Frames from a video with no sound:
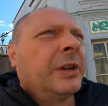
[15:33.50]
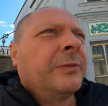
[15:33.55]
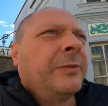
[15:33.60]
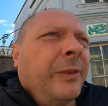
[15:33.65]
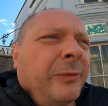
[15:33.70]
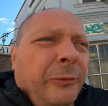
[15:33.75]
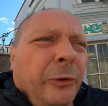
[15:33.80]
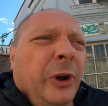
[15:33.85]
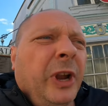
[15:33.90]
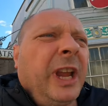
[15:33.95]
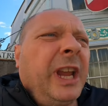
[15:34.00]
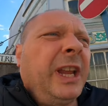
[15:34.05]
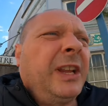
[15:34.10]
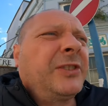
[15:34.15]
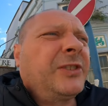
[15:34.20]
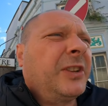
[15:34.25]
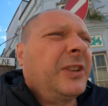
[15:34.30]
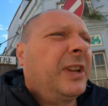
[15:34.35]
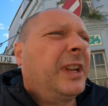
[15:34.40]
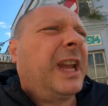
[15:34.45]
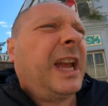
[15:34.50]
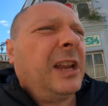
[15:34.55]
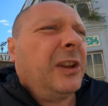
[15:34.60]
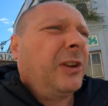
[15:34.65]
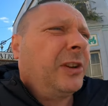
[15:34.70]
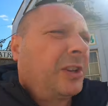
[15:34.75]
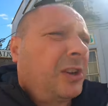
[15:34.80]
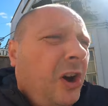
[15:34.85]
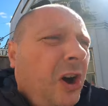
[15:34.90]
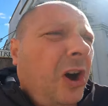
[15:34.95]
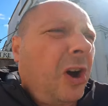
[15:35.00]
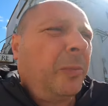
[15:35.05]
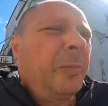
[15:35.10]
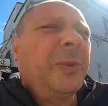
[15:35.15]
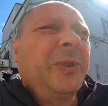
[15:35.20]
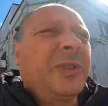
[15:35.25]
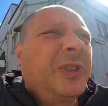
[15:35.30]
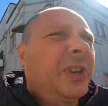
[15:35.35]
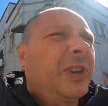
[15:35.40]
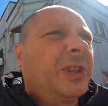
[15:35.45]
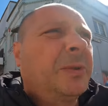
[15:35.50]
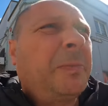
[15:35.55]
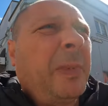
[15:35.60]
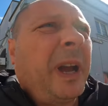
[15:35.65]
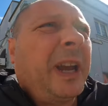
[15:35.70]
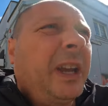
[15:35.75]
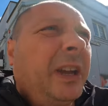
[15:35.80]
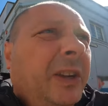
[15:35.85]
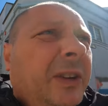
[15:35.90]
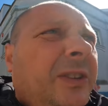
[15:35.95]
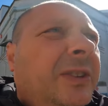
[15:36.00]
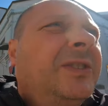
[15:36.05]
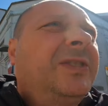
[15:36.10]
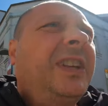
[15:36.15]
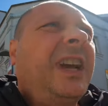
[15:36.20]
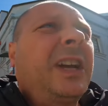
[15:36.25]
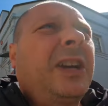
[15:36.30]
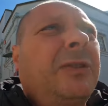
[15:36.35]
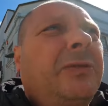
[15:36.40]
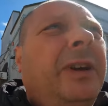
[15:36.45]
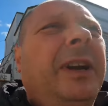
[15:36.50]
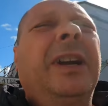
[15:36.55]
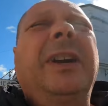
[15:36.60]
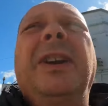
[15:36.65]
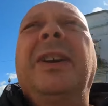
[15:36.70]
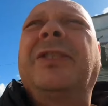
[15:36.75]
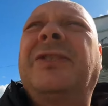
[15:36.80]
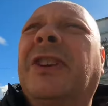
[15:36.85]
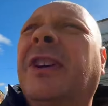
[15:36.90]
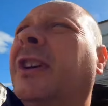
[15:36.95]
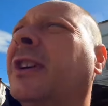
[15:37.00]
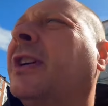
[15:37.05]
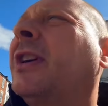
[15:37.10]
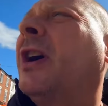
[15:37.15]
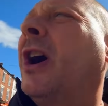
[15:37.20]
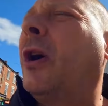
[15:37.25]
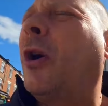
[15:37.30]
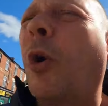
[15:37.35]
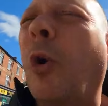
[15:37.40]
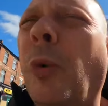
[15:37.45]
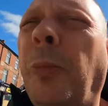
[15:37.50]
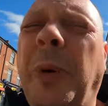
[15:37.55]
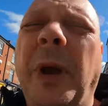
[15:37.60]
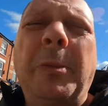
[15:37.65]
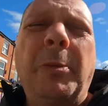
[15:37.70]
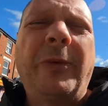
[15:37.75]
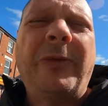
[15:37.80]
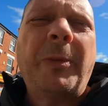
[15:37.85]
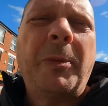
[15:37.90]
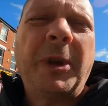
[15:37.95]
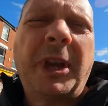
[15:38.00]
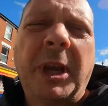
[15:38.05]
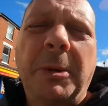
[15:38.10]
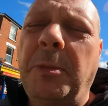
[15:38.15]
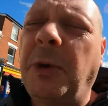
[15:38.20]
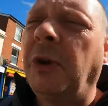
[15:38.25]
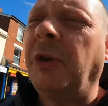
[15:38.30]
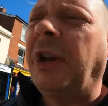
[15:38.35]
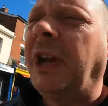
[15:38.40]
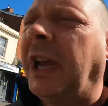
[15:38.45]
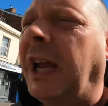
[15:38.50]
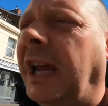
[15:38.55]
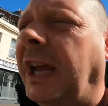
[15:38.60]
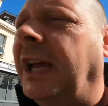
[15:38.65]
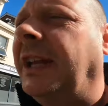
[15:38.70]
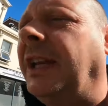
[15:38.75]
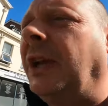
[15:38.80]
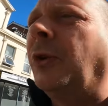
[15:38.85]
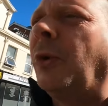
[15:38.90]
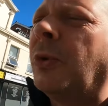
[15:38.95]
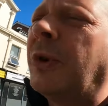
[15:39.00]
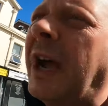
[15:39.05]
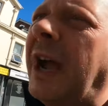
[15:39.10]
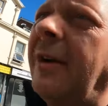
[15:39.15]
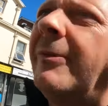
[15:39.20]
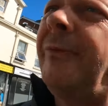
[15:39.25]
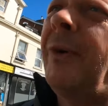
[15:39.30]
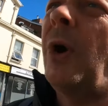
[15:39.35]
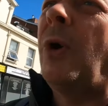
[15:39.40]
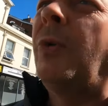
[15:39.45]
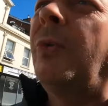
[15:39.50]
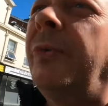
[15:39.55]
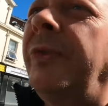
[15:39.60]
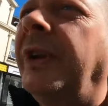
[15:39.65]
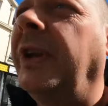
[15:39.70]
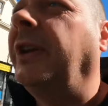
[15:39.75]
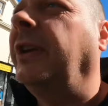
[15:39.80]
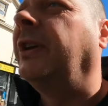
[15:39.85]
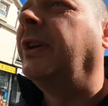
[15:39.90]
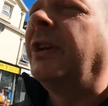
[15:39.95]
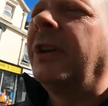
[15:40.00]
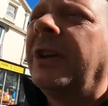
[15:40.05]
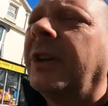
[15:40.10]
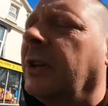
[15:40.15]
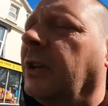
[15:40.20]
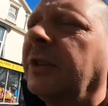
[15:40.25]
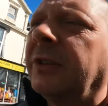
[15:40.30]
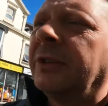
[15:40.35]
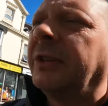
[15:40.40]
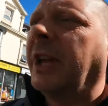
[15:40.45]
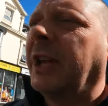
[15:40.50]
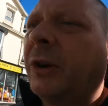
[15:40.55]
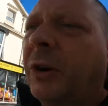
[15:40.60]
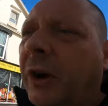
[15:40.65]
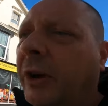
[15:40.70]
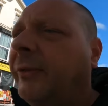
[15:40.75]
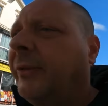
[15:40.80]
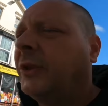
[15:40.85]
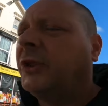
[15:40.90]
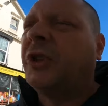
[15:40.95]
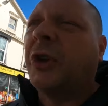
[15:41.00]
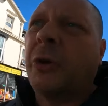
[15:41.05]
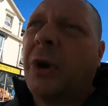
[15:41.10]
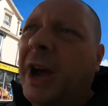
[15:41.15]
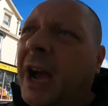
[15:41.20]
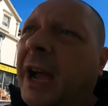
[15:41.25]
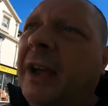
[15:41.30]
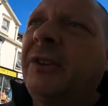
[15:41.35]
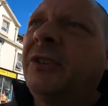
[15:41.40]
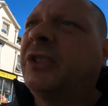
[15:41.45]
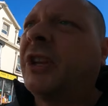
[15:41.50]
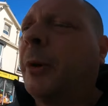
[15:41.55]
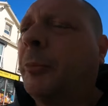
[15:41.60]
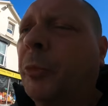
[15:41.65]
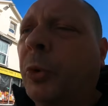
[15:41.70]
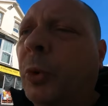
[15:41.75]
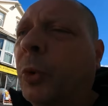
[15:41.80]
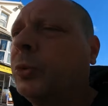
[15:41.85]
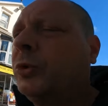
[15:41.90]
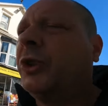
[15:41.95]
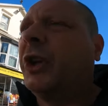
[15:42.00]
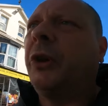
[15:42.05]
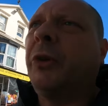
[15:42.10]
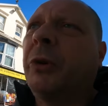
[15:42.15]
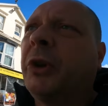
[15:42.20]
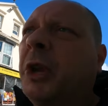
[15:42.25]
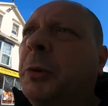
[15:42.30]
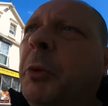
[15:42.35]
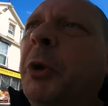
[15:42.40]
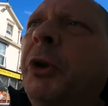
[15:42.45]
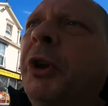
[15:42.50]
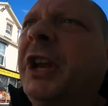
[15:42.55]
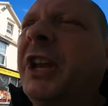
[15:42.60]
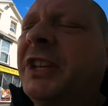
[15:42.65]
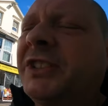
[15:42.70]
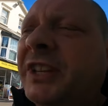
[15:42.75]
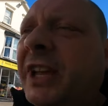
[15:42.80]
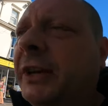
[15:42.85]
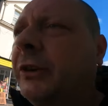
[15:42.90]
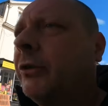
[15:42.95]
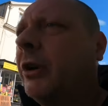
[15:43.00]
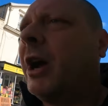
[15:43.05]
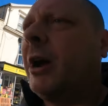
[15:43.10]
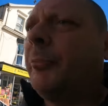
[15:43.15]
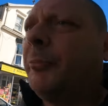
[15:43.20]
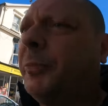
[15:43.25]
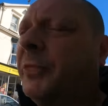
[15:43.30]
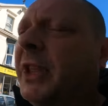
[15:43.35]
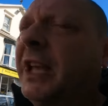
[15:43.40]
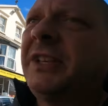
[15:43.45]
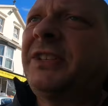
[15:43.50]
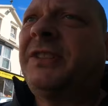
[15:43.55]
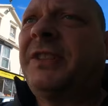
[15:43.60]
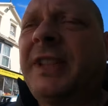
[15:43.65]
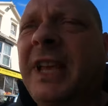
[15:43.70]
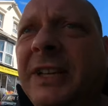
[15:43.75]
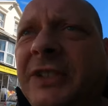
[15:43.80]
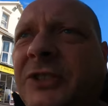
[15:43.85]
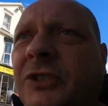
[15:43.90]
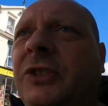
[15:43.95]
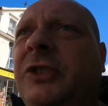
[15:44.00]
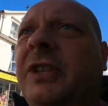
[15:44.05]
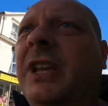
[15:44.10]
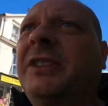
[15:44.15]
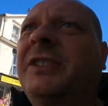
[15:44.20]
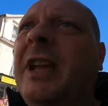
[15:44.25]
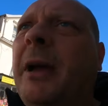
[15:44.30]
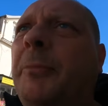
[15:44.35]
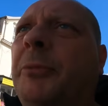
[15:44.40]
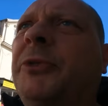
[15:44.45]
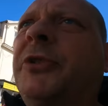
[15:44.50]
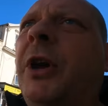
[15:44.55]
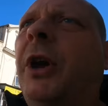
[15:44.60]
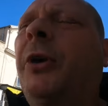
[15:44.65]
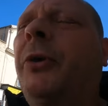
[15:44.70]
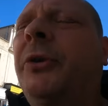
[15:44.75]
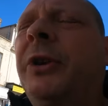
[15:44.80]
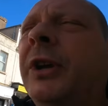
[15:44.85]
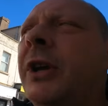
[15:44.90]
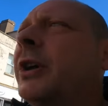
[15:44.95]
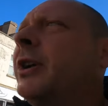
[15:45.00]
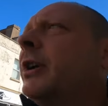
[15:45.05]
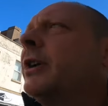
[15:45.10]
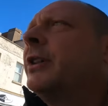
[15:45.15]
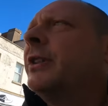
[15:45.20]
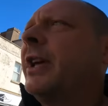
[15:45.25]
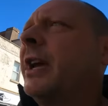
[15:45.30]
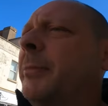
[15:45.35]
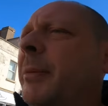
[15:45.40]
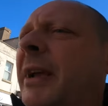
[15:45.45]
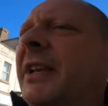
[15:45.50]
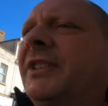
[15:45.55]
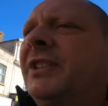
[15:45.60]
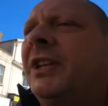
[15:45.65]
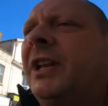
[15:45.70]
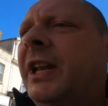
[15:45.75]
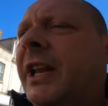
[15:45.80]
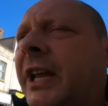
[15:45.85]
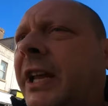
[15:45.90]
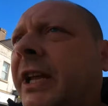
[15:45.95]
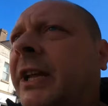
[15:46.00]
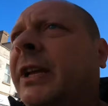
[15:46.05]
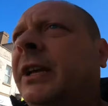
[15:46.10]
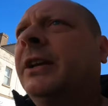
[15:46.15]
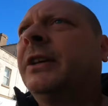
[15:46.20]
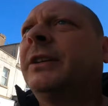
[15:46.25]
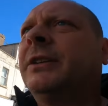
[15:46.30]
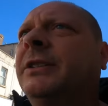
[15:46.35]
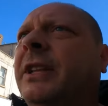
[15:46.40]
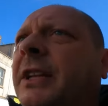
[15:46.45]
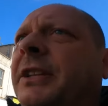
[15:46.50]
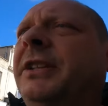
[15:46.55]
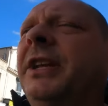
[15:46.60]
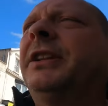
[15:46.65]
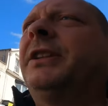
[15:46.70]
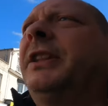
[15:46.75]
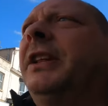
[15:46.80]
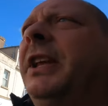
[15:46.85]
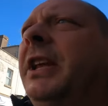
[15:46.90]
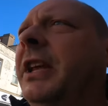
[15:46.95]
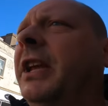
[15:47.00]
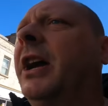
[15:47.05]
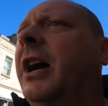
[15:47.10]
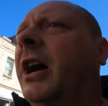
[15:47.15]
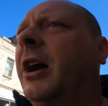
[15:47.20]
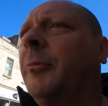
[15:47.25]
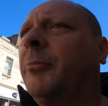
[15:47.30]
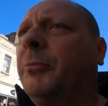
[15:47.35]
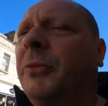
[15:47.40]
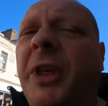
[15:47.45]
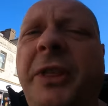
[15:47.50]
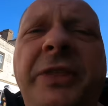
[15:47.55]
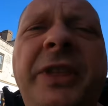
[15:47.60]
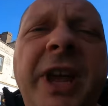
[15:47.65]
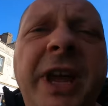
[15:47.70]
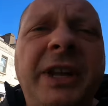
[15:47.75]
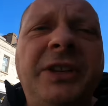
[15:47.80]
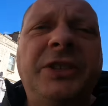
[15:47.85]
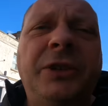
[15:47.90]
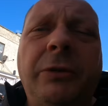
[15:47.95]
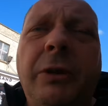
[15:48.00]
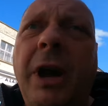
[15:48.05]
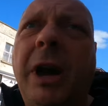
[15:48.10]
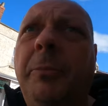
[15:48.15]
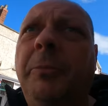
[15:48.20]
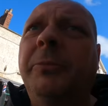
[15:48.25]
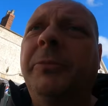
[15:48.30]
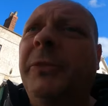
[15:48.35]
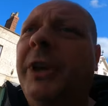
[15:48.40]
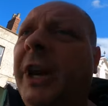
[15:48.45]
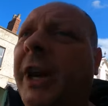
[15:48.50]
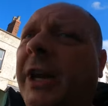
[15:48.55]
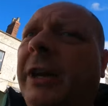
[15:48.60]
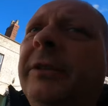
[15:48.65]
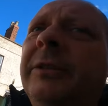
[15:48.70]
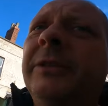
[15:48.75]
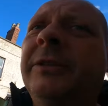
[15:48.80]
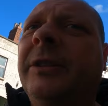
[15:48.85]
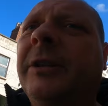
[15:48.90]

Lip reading: for free. So they get like carpenters, painters, decorators, all people from the community, and they all get involved, and they either do a house up or do a community centre up. This episode, they did the theatre up, yeah.